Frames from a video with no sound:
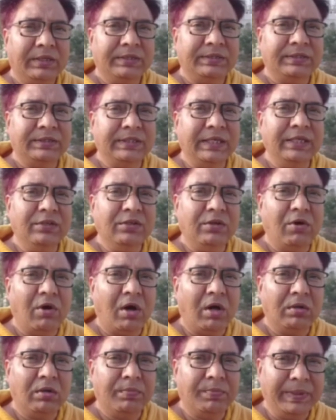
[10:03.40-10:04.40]

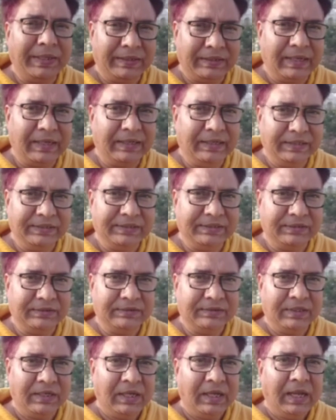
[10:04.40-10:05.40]
syncolpate condition.
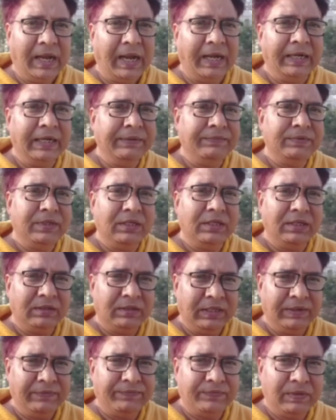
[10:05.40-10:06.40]
And if the,
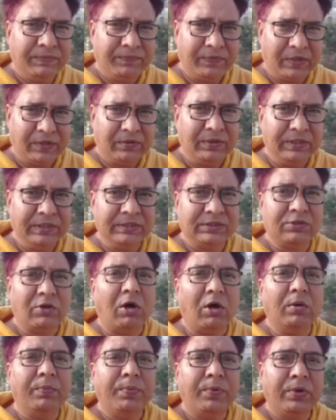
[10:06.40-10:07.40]
if the furrow is
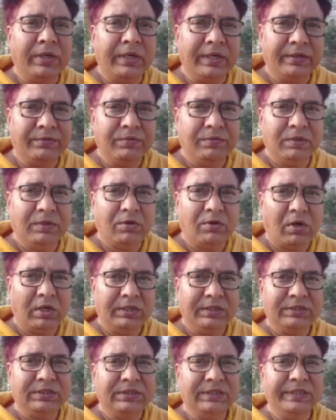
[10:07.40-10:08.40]
colporate, we will call
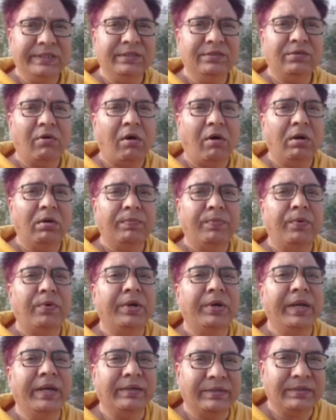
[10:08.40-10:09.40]
it
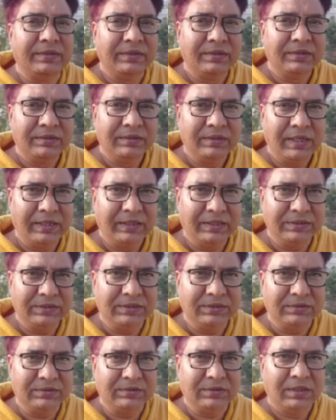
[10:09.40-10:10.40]
syncolporate
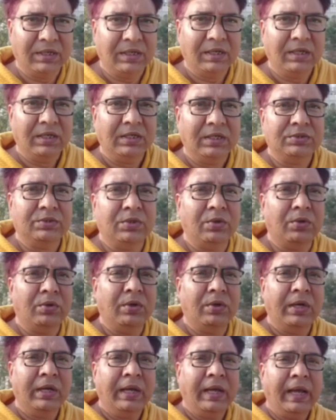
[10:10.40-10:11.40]
condition. So
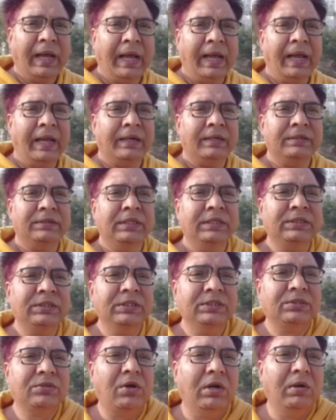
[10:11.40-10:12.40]
uh, this is
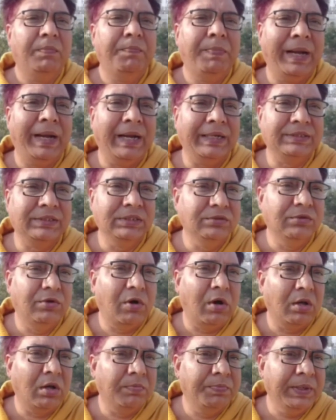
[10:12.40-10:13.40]
called
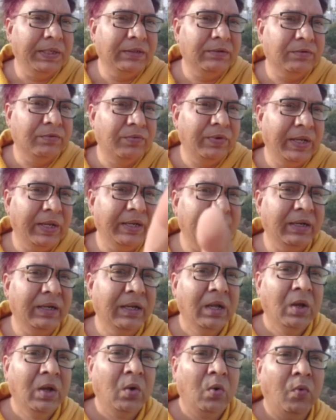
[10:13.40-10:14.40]
parasyncolpate. When,
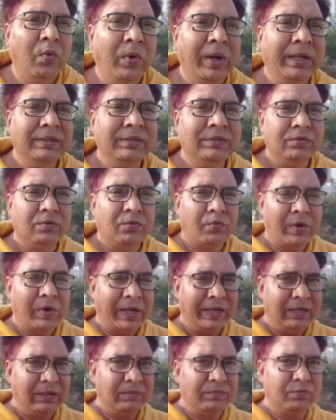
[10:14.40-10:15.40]
when while
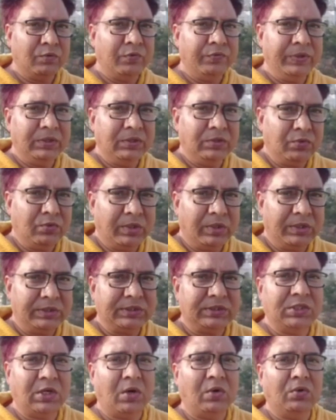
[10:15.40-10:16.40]
moving towards
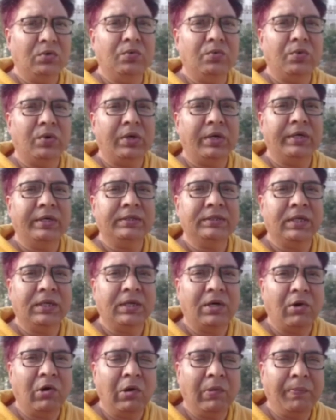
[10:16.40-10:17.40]
downward, the
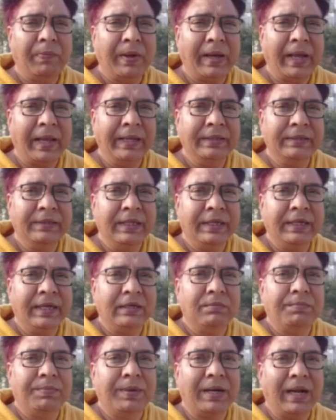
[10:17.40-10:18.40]
colpi they
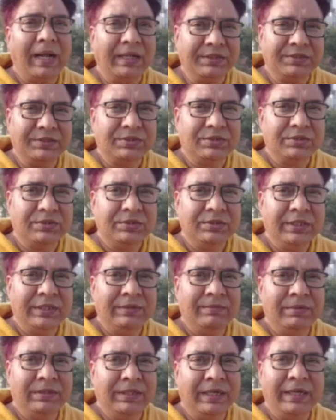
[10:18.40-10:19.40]
get branched. They,
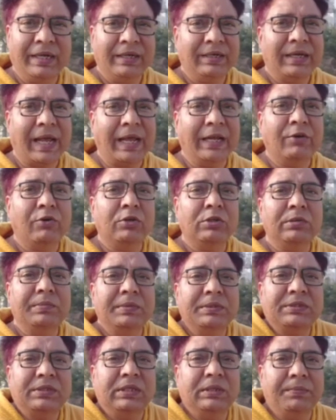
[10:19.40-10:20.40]
they get
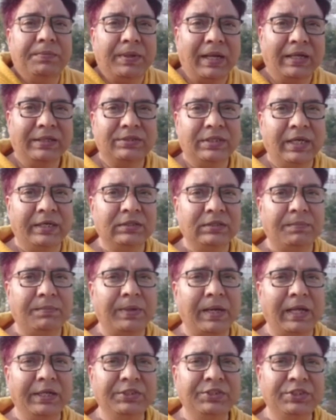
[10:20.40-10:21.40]
dichotomously branched, and the
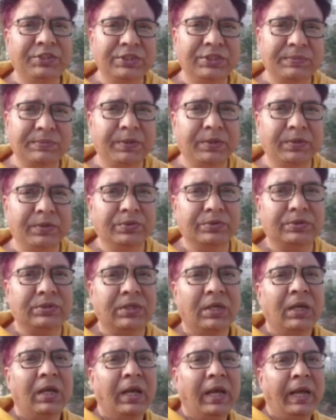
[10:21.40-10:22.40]
branches fuse.
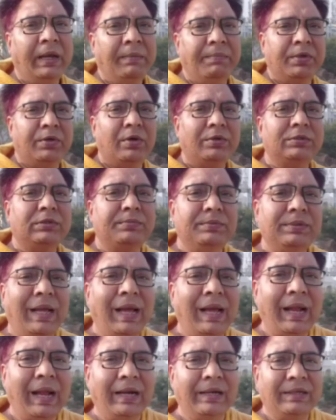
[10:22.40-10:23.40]
And because of
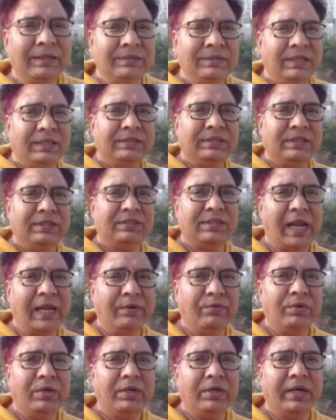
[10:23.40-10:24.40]
that, there is a
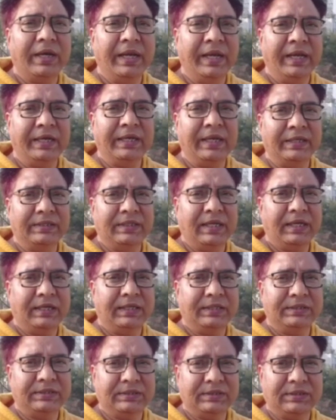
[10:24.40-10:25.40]
triangular area that
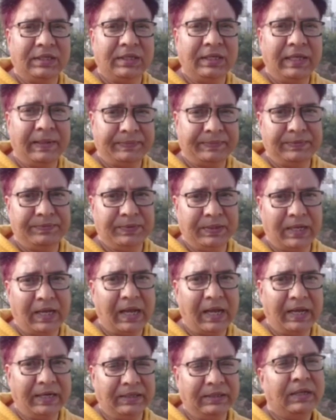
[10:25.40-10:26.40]
is left
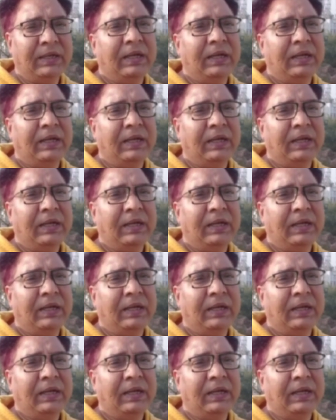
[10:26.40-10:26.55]
behind,